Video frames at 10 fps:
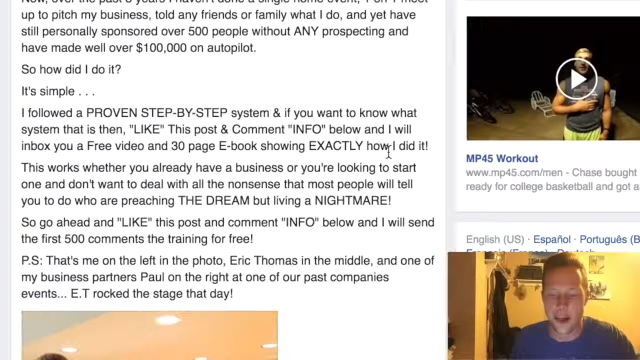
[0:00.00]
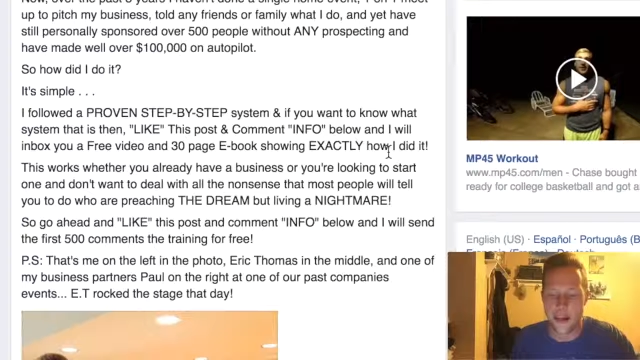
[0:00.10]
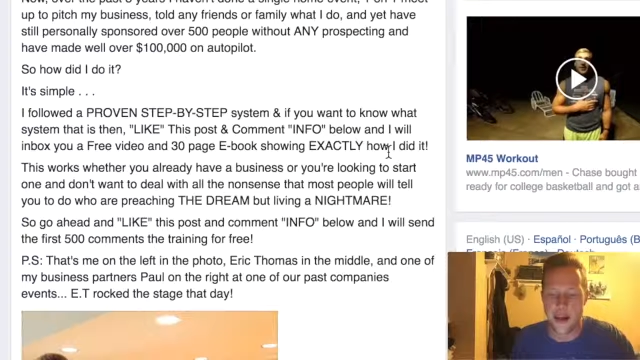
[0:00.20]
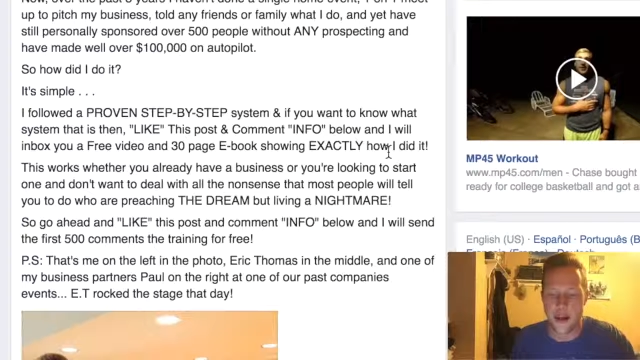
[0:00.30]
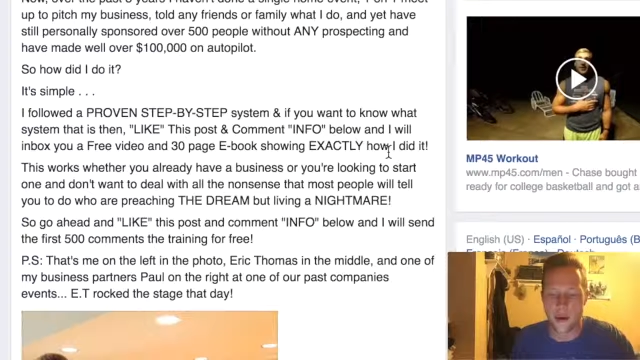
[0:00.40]
I
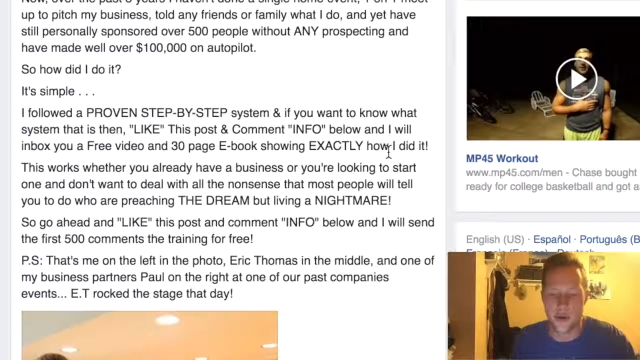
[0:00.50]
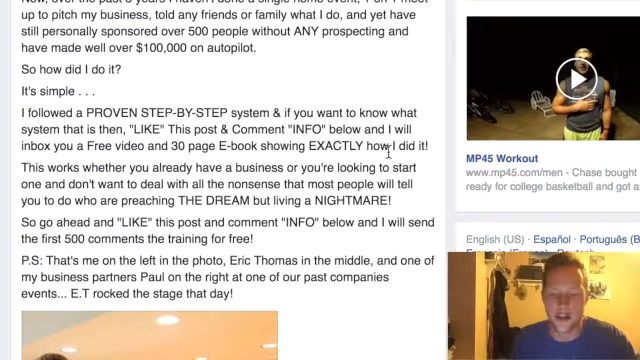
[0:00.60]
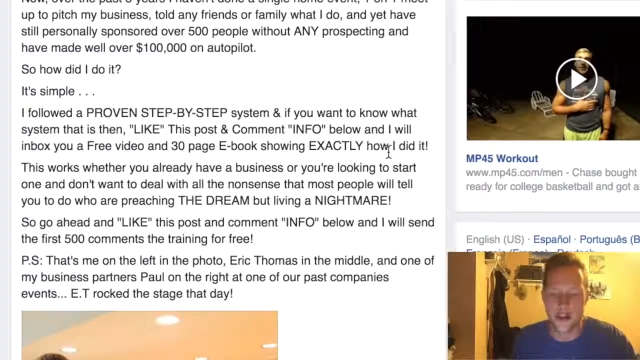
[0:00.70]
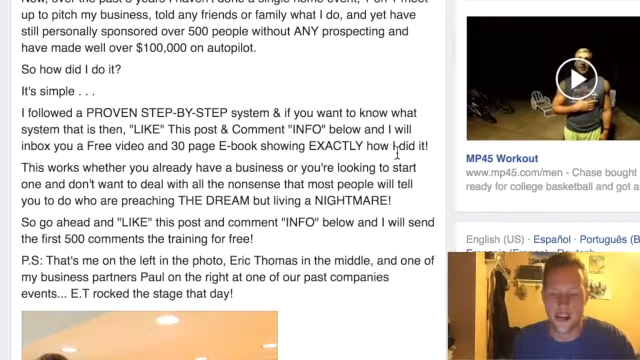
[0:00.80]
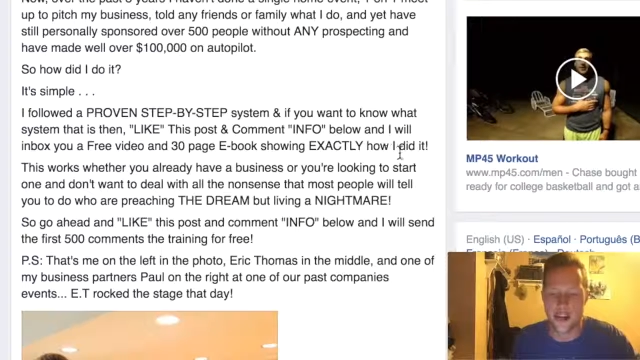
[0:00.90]
did it. Or you
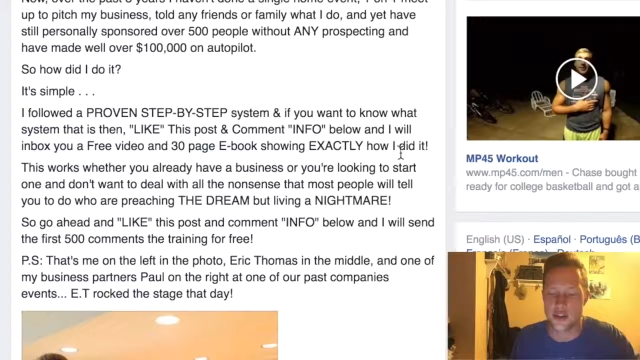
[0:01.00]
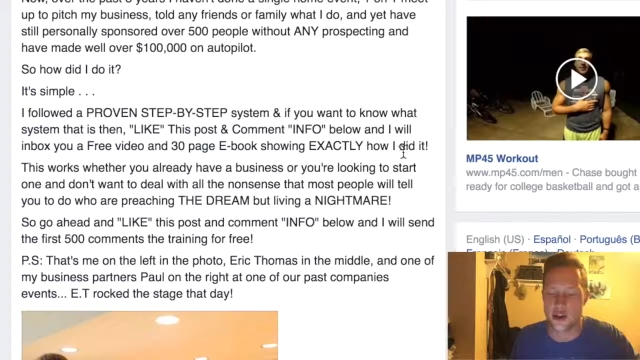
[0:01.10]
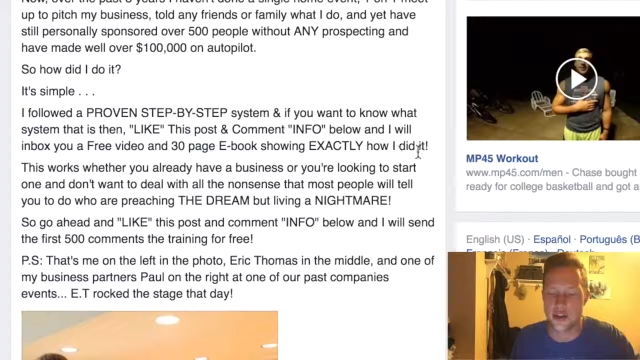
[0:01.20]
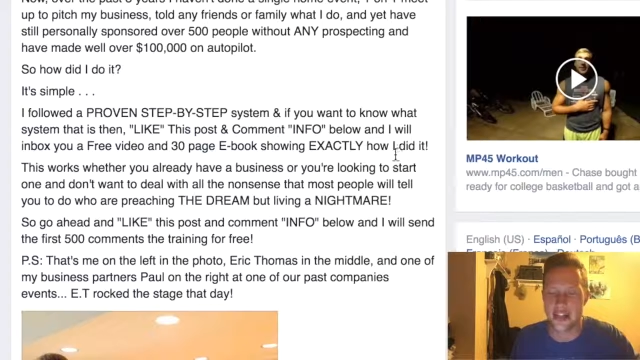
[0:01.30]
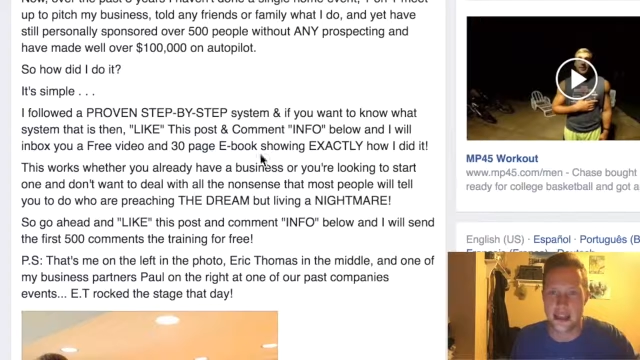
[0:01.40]
can say
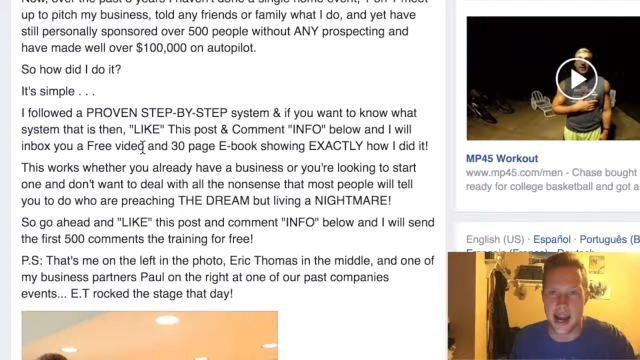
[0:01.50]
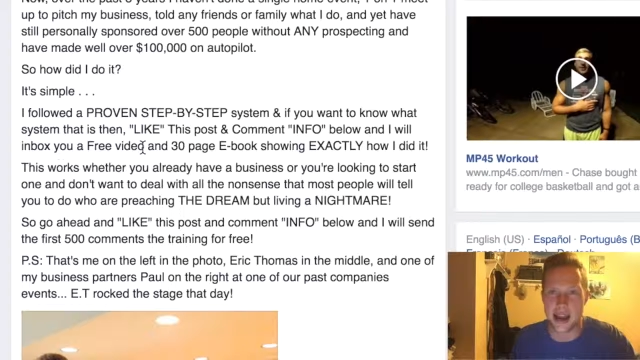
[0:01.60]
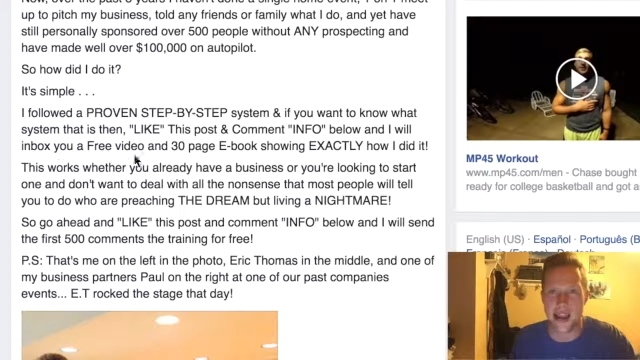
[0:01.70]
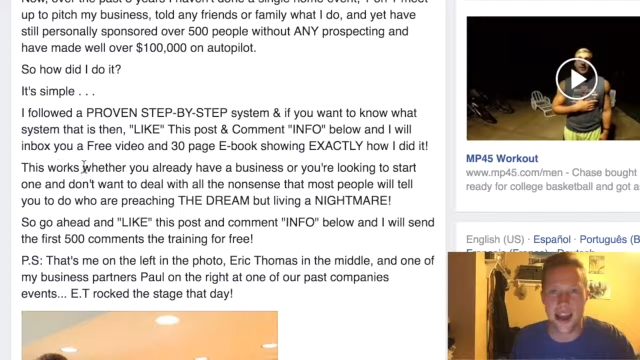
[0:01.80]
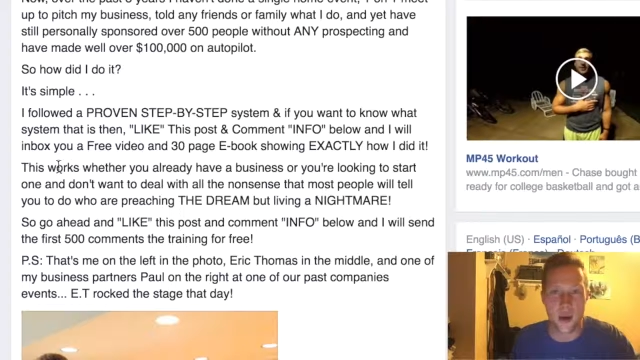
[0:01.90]
showing
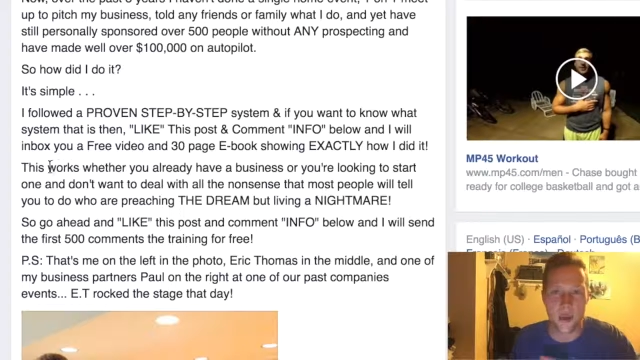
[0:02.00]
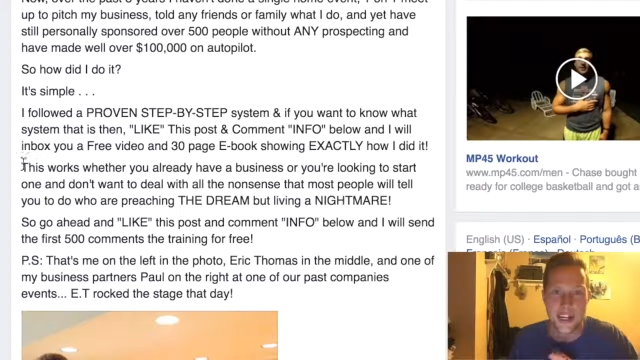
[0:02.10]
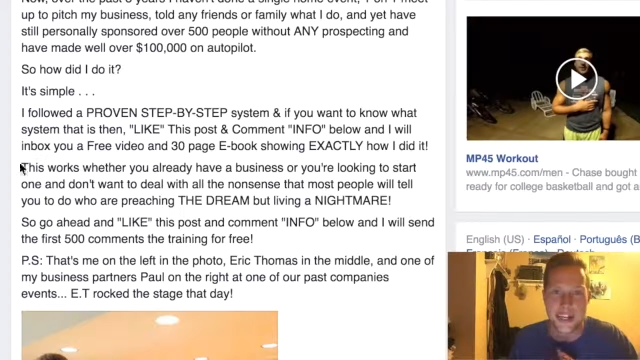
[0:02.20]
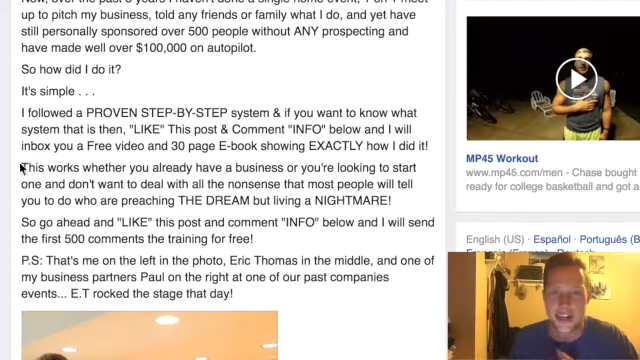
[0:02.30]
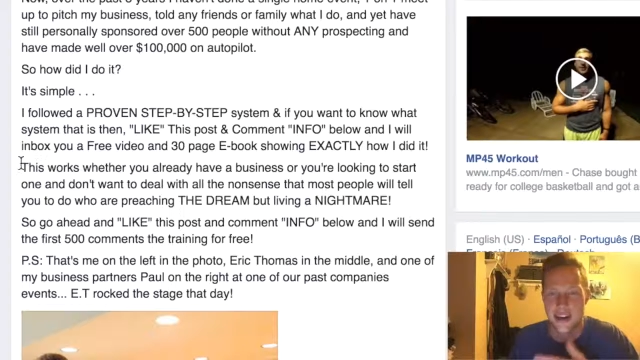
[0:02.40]
exactly how
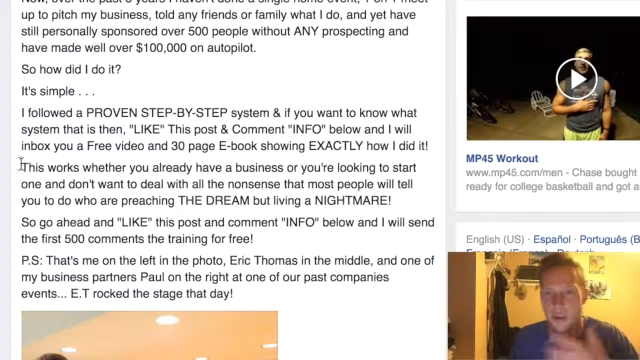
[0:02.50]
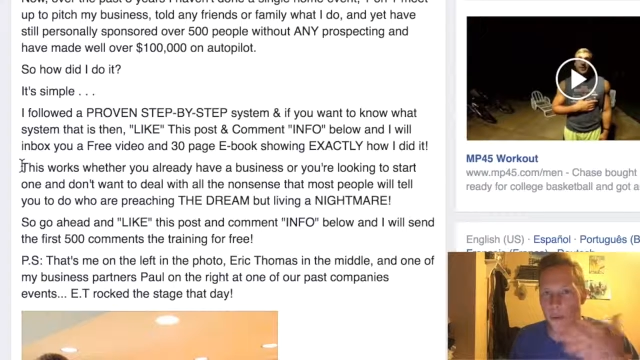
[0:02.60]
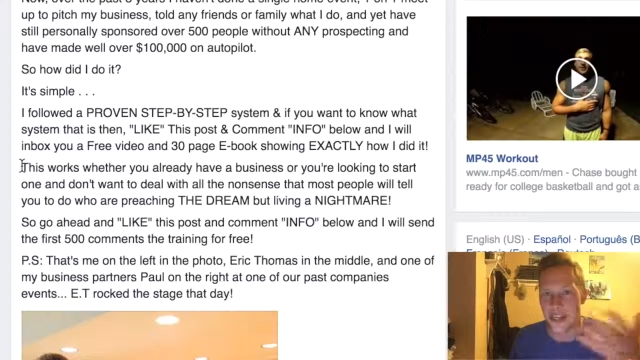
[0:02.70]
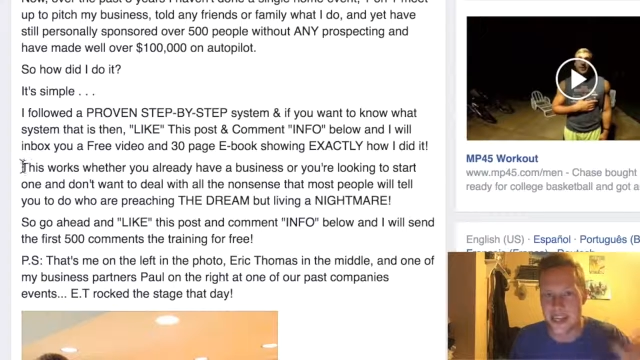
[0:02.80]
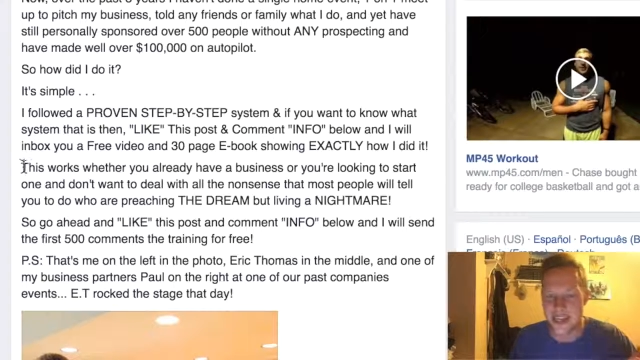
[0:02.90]
we did it
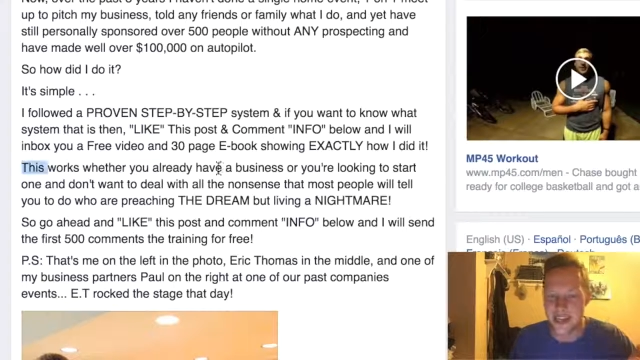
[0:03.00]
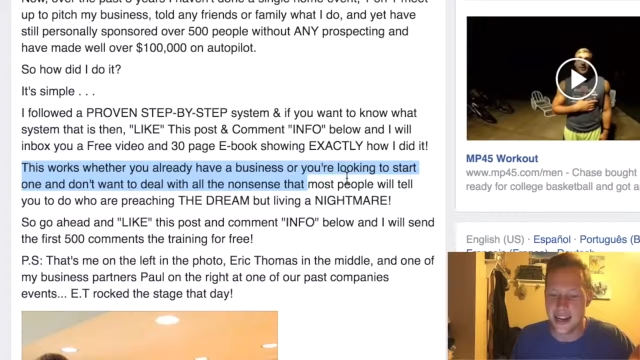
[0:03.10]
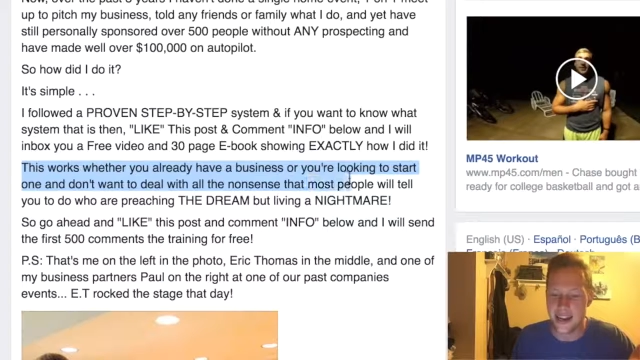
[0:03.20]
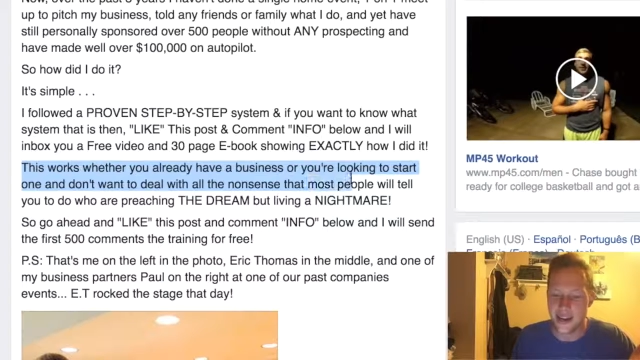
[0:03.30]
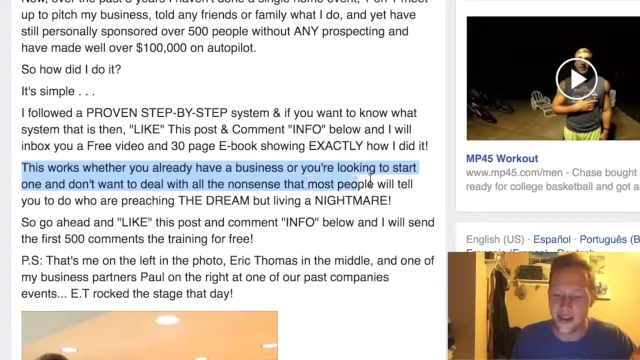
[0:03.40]
or he did
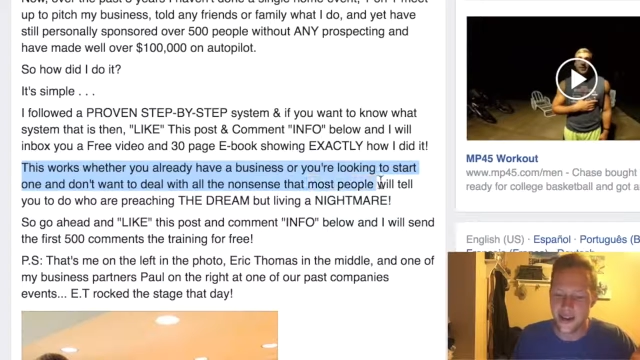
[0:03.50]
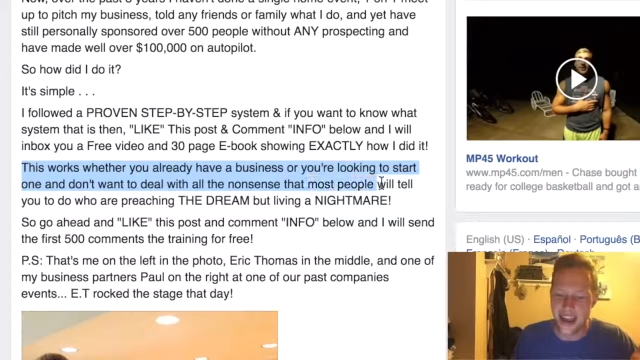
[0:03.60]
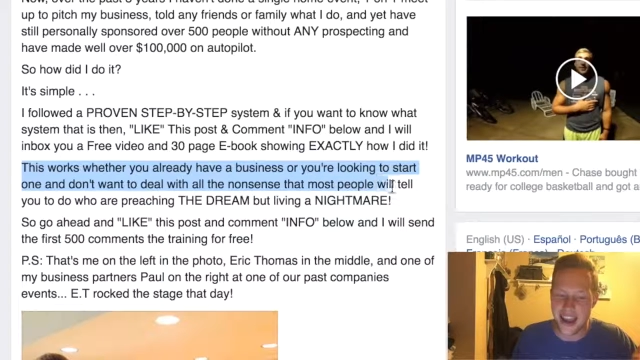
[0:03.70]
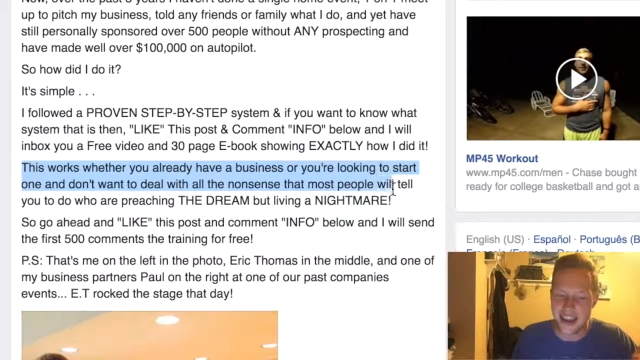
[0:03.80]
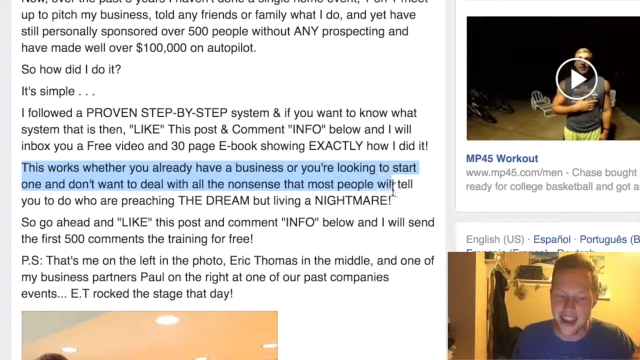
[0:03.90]
it,
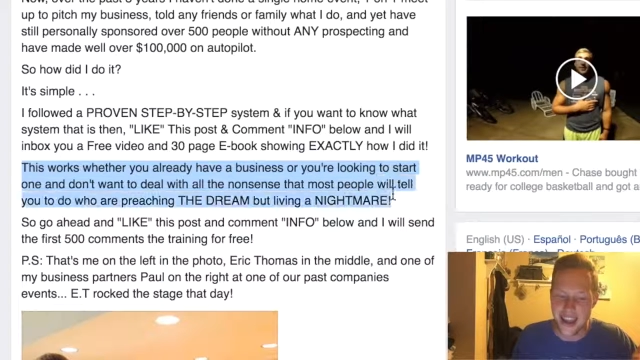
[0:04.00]
okay?